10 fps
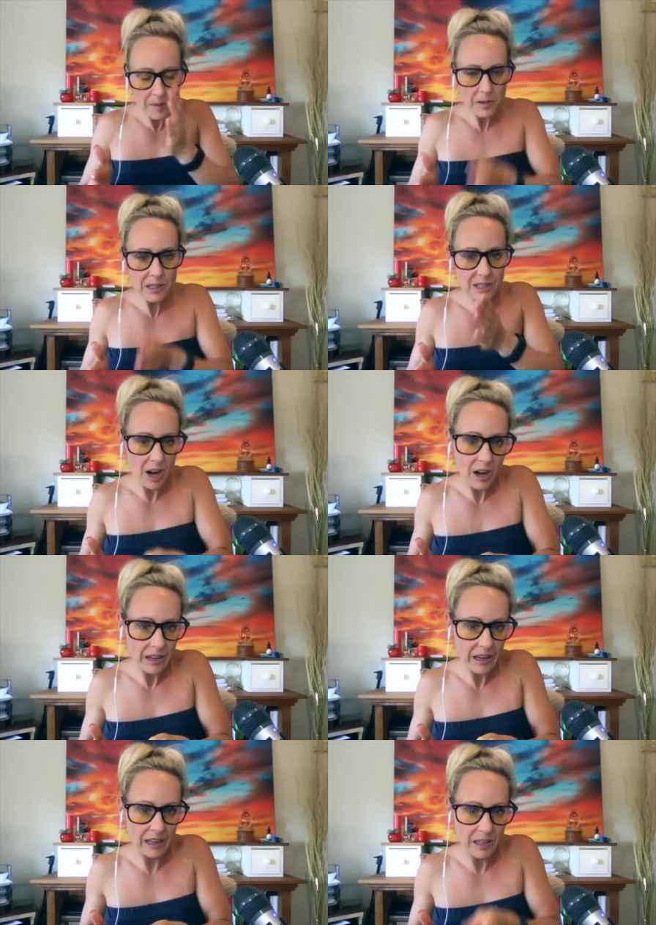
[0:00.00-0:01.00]
we're
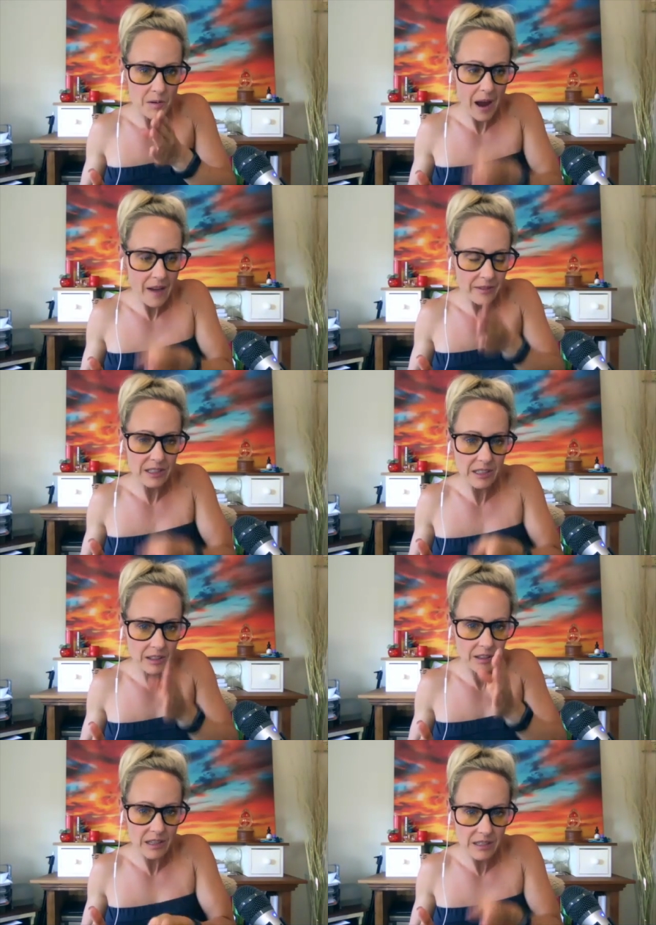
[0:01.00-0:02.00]
starting. You have
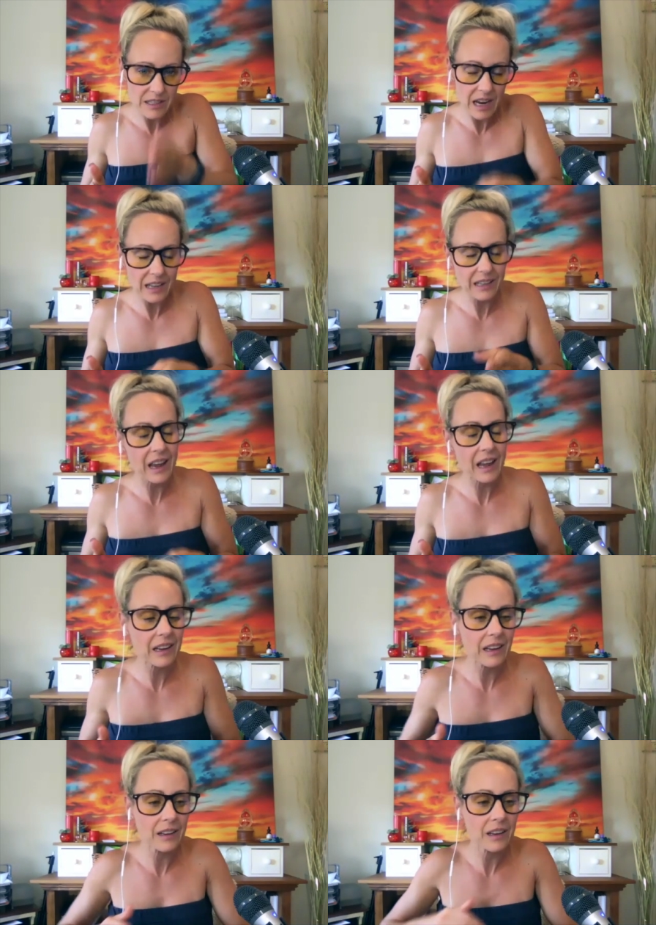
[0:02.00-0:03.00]
until this day to get
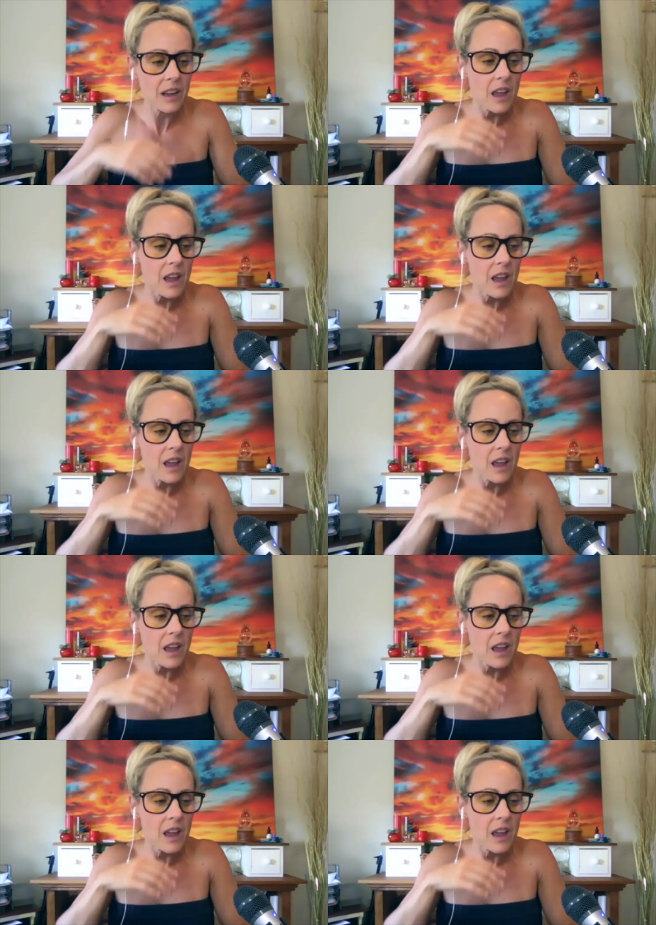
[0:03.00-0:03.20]
in. Yeah.